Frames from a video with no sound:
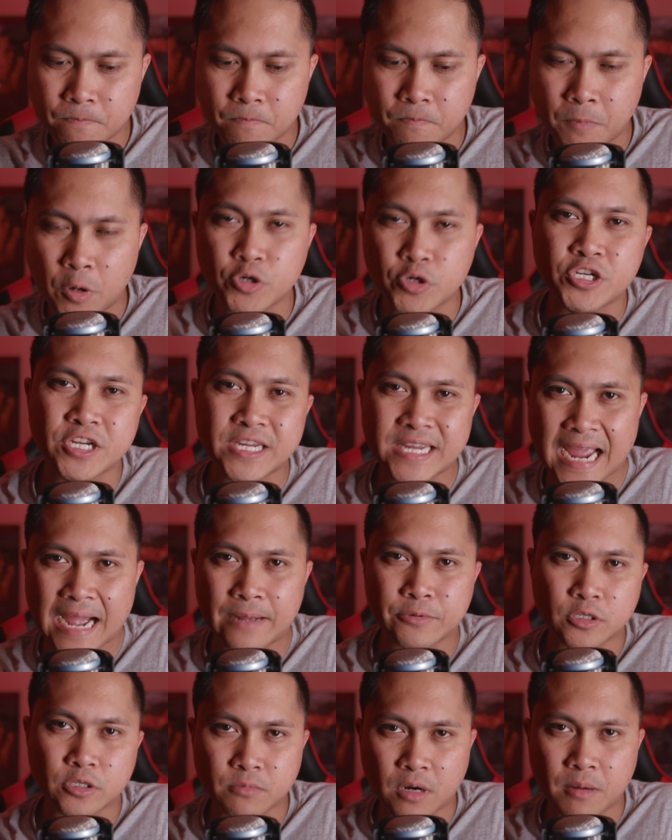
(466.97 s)
motion
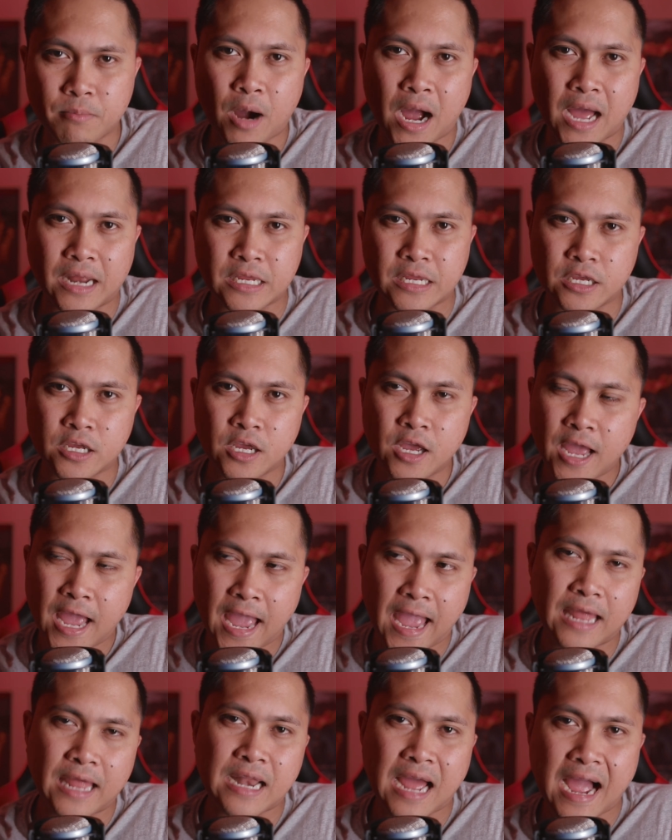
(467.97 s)
capture my body
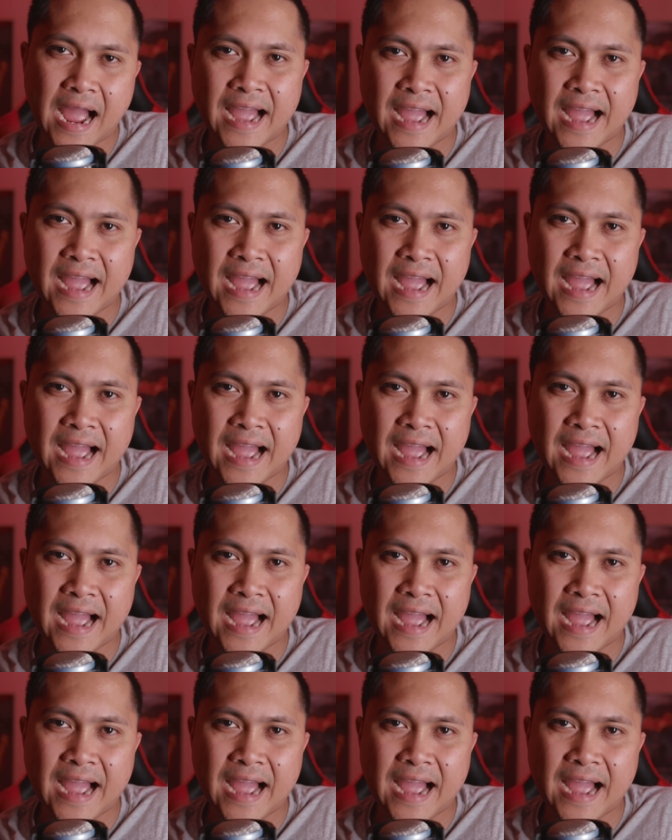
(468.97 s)
and I